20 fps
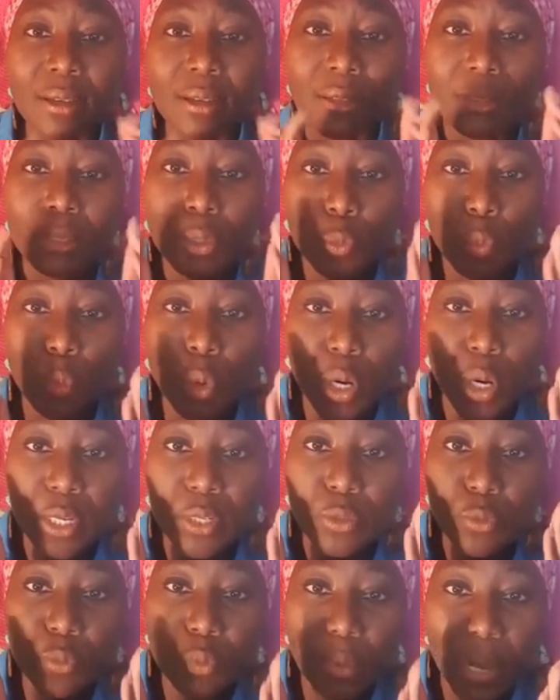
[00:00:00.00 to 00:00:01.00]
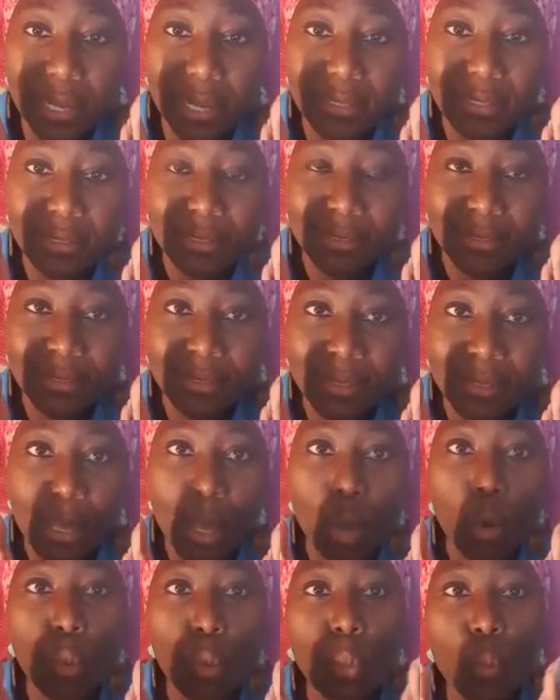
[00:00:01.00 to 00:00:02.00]
the word race.
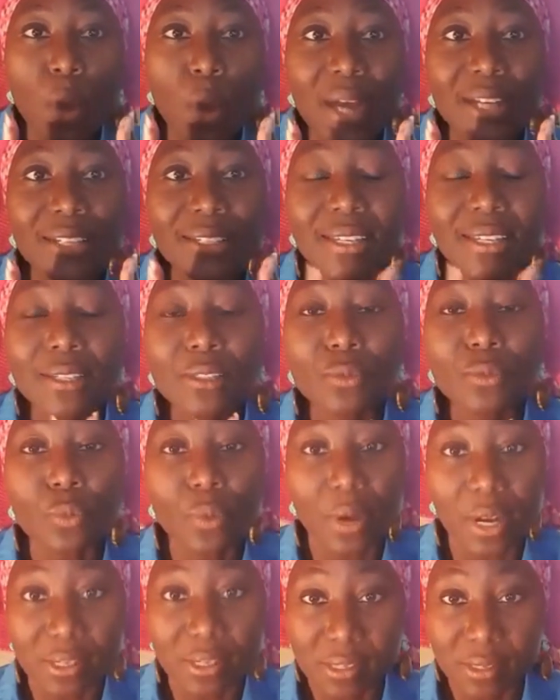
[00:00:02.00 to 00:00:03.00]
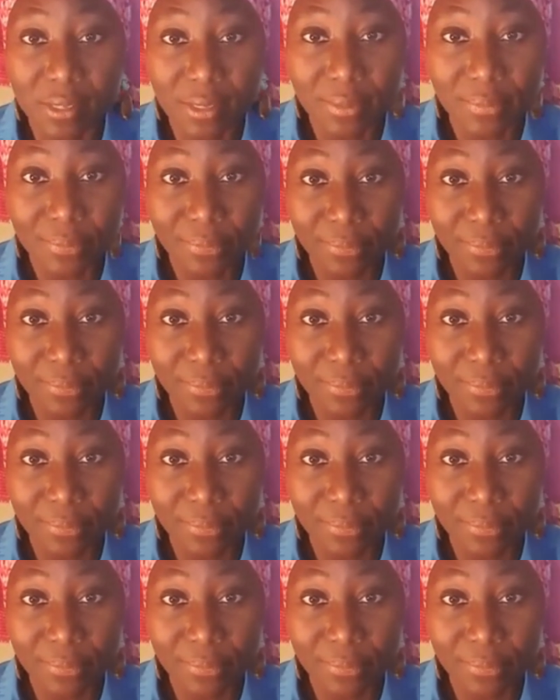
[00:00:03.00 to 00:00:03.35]
What is race?